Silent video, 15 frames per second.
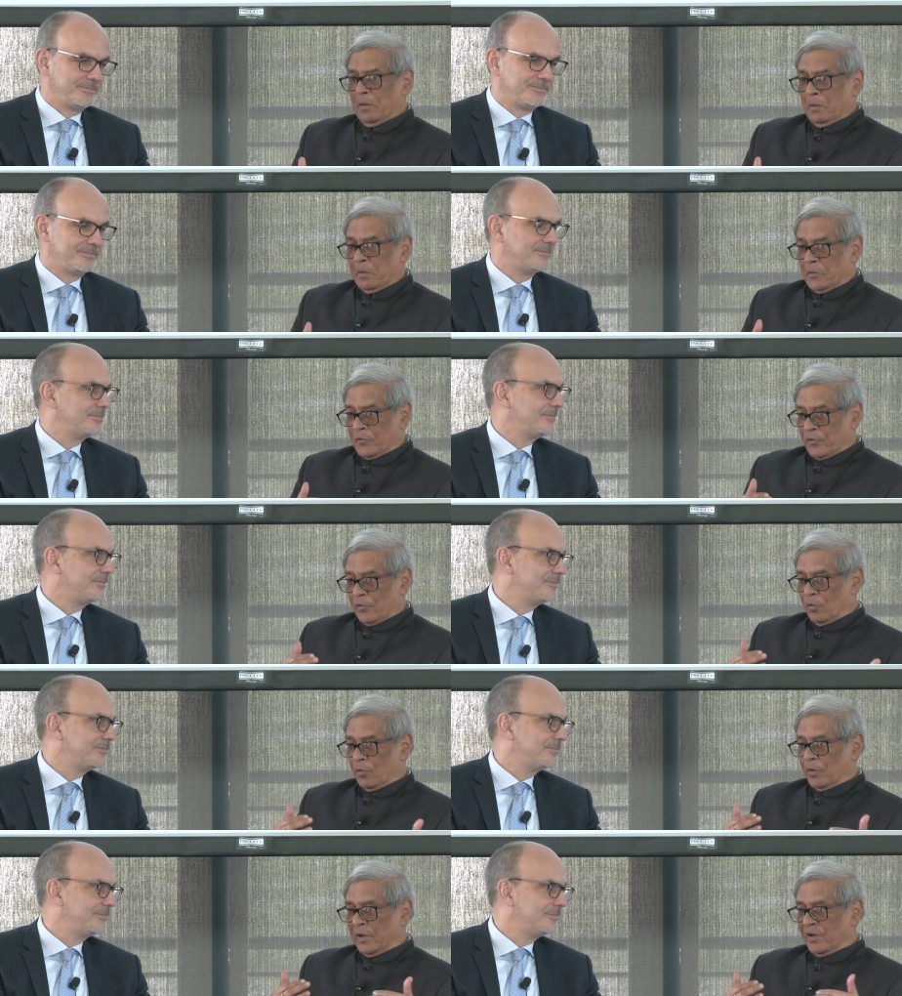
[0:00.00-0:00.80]

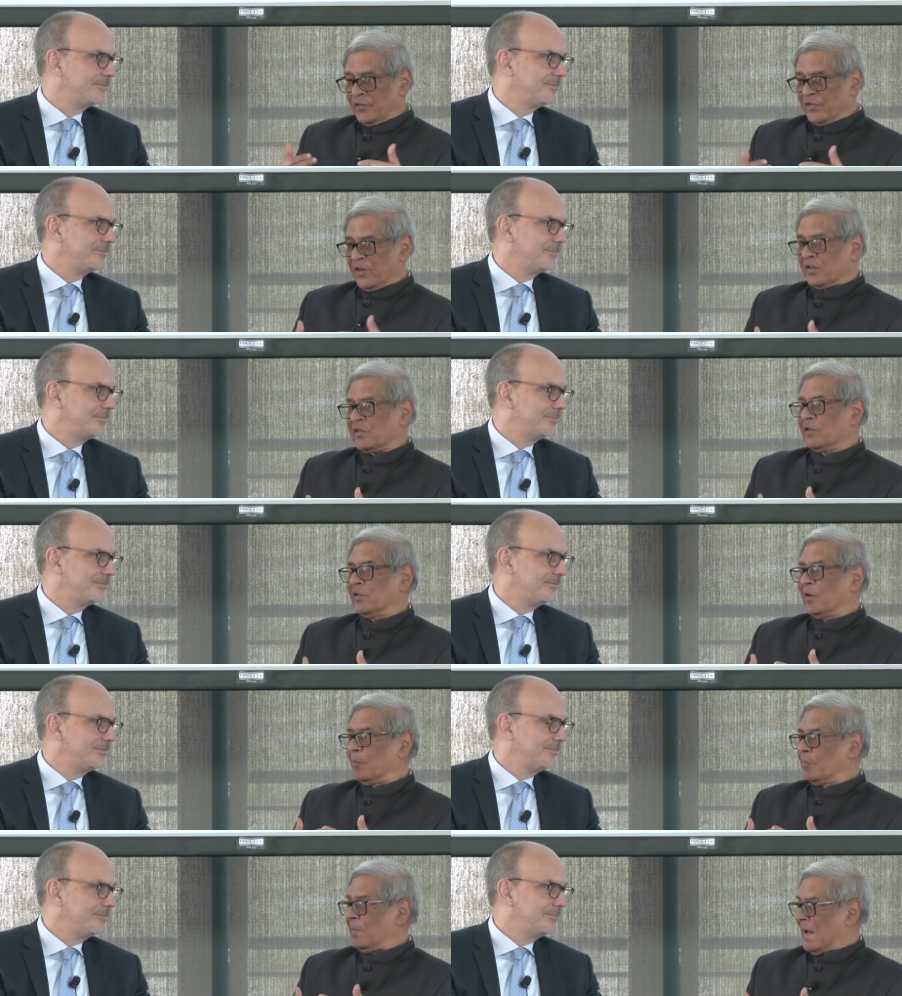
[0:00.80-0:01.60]
Speaker 1: So is it the
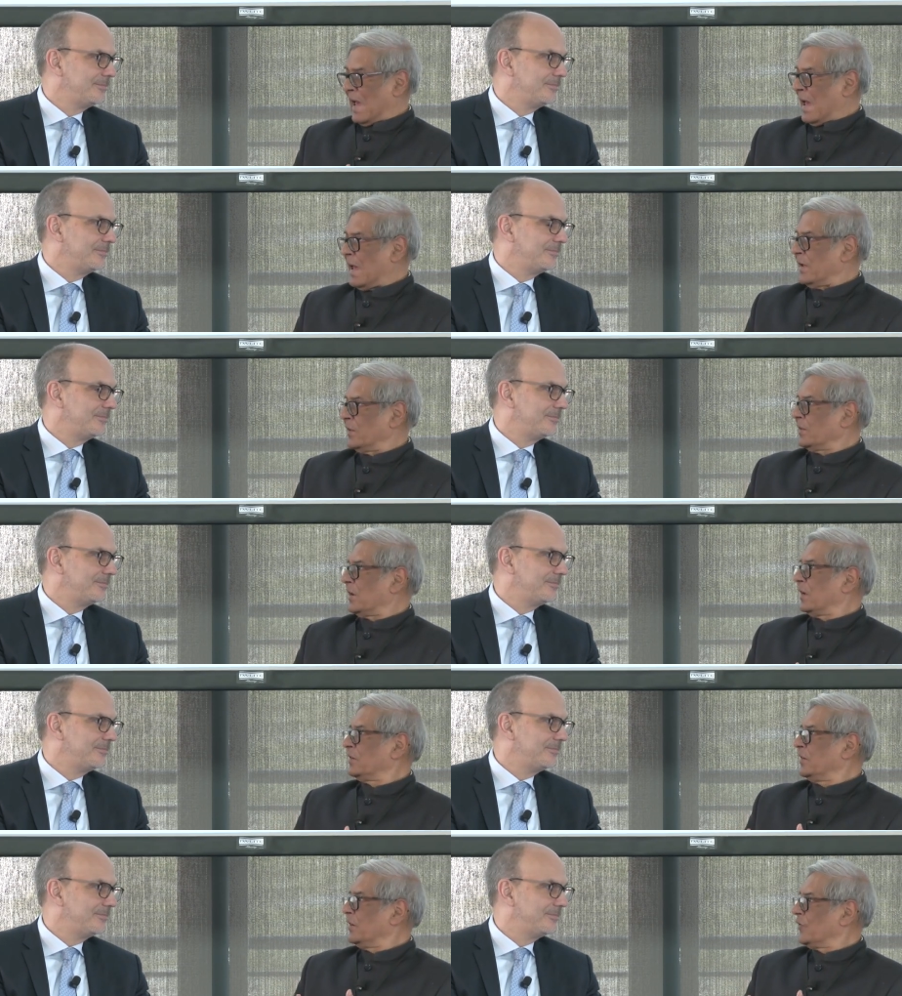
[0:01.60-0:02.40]
plan
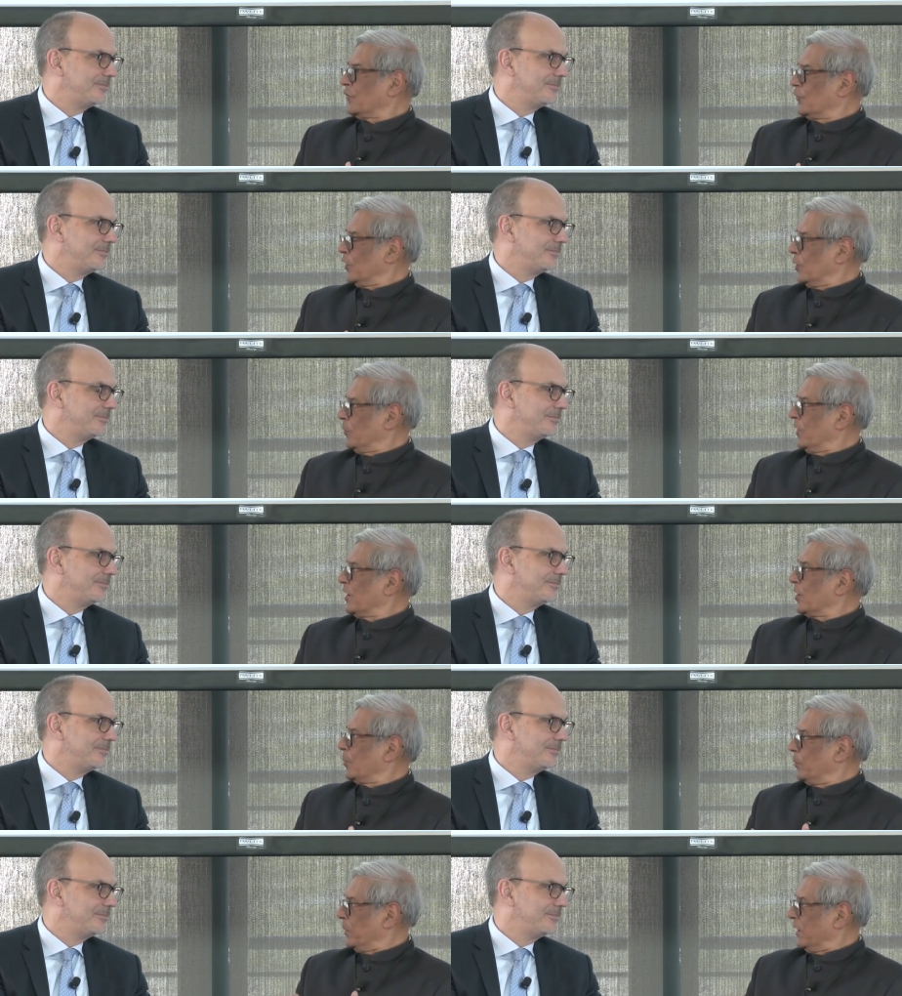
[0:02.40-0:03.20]
that this will be
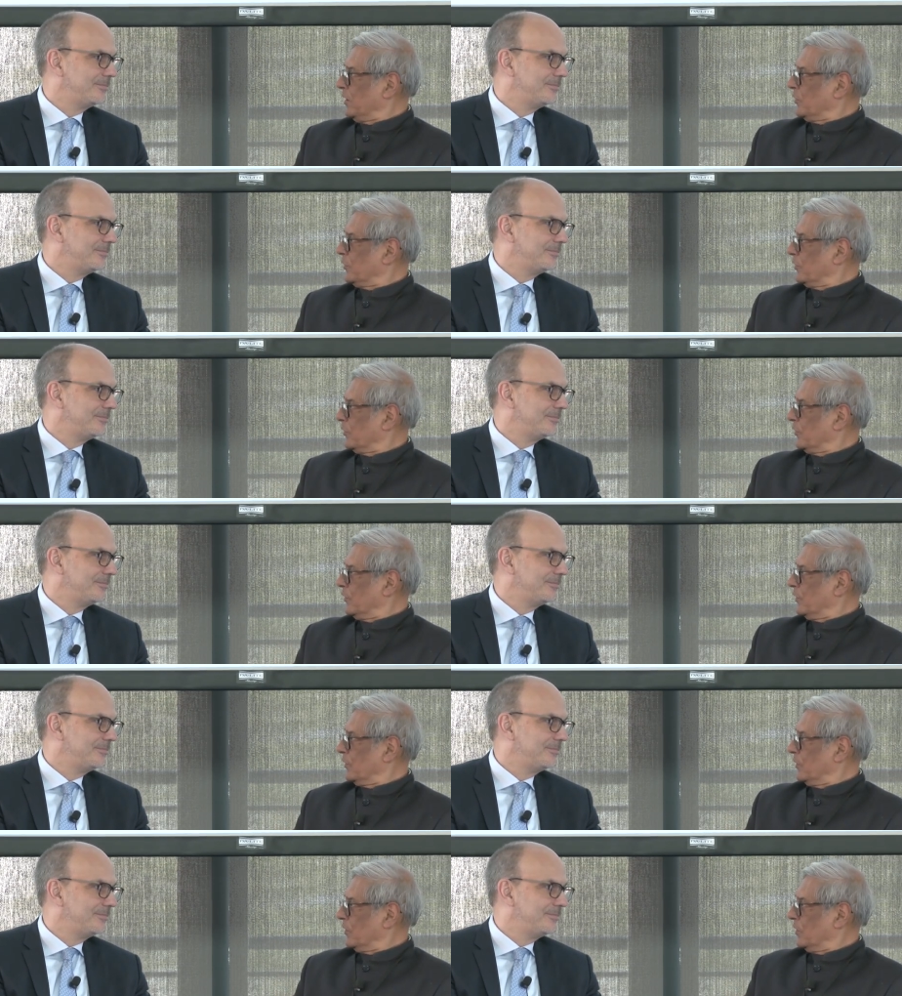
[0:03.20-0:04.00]
repeated
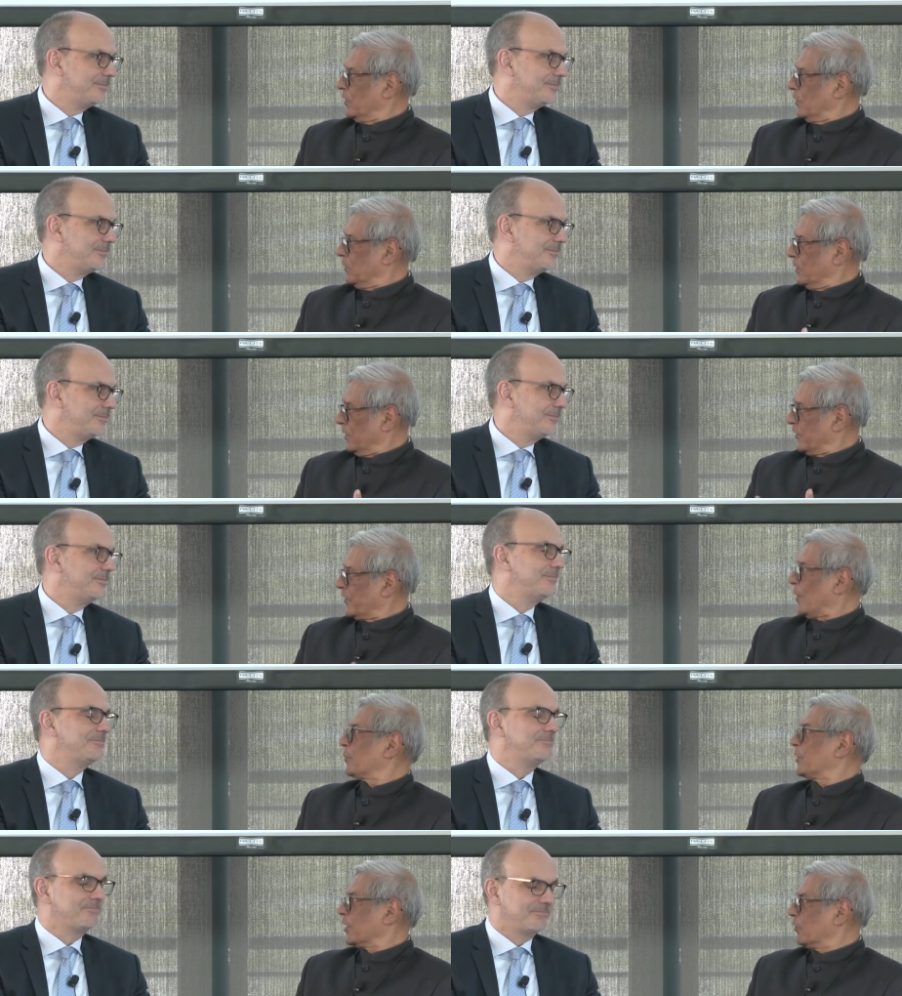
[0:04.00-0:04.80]
in
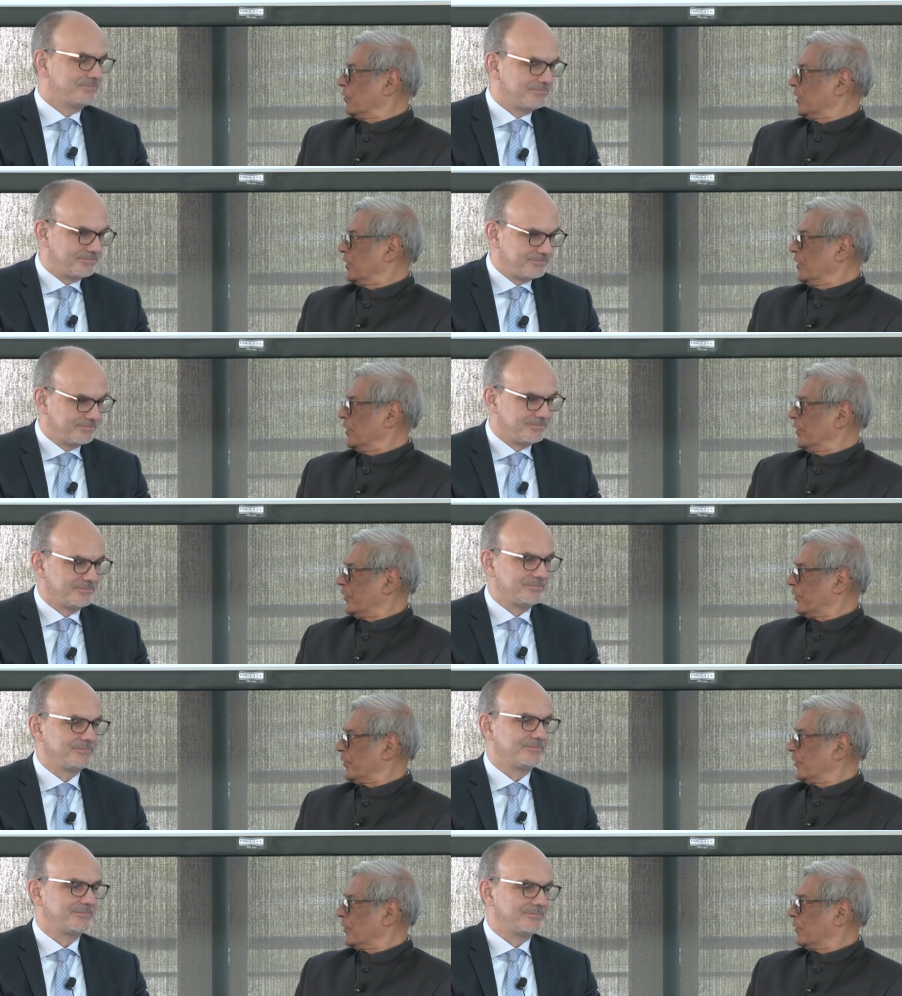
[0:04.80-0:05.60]
subsequent
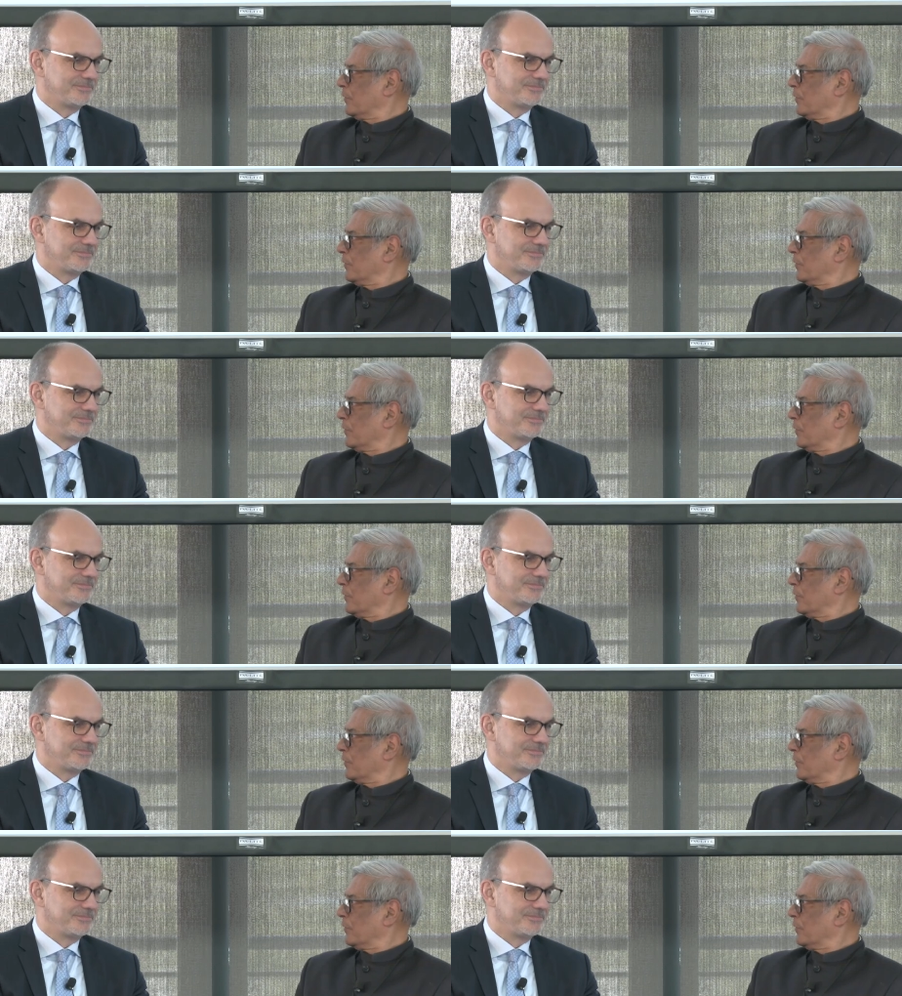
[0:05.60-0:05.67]
years?